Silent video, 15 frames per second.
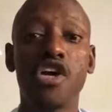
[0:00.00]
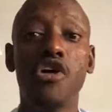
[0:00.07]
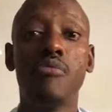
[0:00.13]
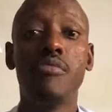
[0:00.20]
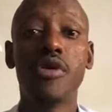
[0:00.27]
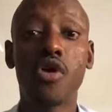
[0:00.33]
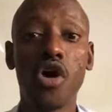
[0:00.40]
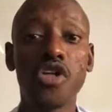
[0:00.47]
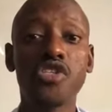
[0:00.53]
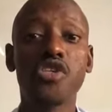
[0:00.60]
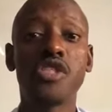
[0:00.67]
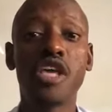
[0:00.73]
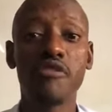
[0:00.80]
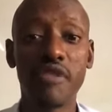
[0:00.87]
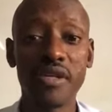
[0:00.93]
Because in
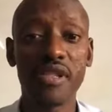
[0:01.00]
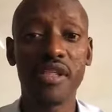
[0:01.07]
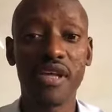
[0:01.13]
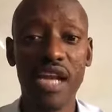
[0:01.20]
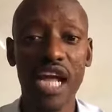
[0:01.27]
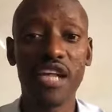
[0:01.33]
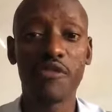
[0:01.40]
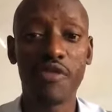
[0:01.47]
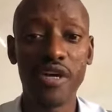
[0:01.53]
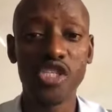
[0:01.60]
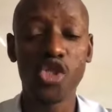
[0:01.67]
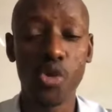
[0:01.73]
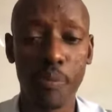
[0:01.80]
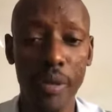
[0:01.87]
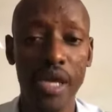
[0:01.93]
the event that the client fails
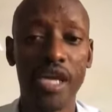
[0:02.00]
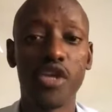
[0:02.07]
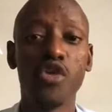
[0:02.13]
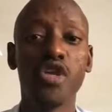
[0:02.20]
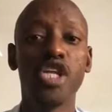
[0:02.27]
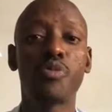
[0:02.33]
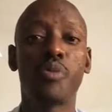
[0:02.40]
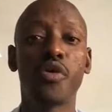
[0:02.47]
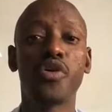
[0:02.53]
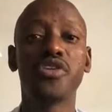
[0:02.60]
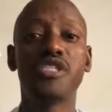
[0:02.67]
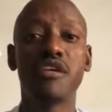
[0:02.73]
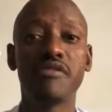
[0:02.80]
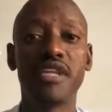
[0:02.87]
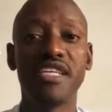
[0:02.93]
to pay, you need to
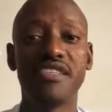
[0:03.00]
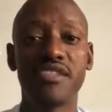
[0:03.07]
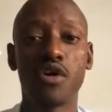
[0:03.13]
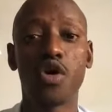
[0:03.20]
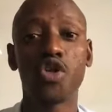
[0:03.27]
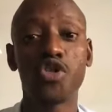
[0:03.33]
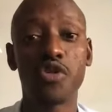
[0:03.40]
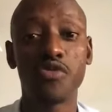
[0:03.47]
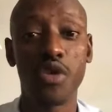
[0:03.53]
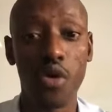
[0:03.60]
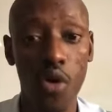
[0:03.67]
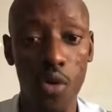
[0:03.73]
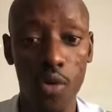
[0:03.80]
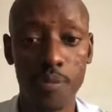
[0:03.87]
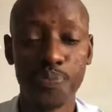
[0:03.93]
produce evidence in the courts of the
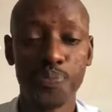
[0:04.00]
law.